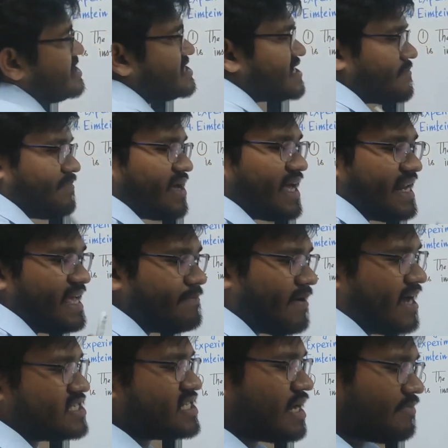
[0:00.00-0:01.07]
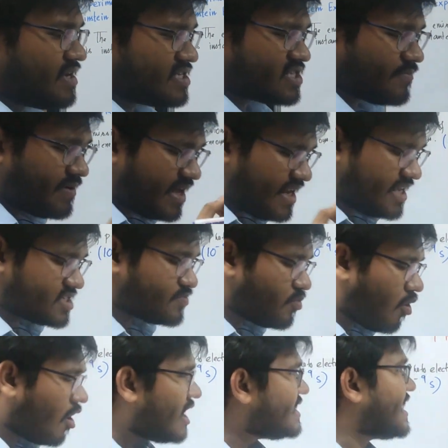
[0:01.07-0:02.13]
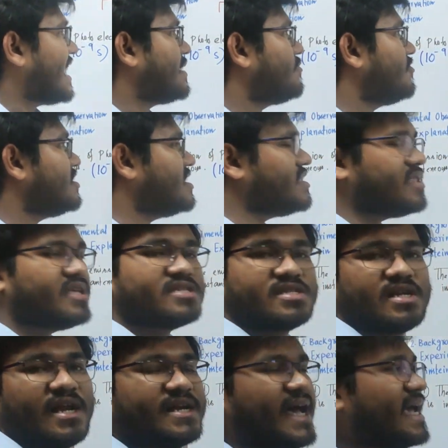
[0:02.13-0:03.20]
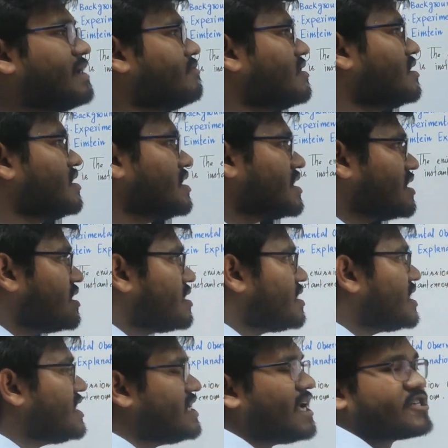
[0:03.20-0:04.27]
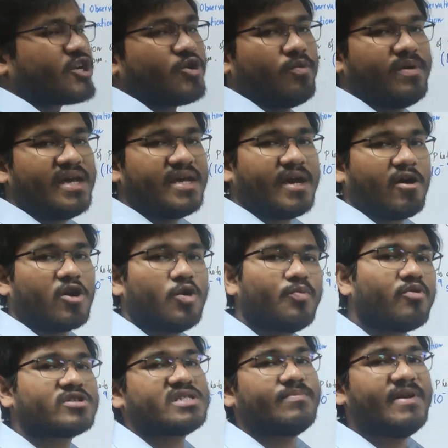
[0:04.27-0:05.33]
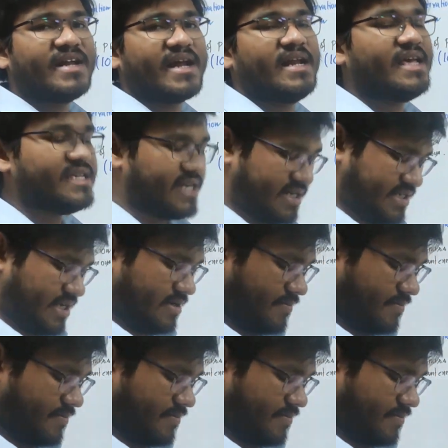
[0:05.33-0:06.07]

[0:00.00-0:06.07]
a very fast time, this is a very small time. Within this time, electron will be almost immediately ejected.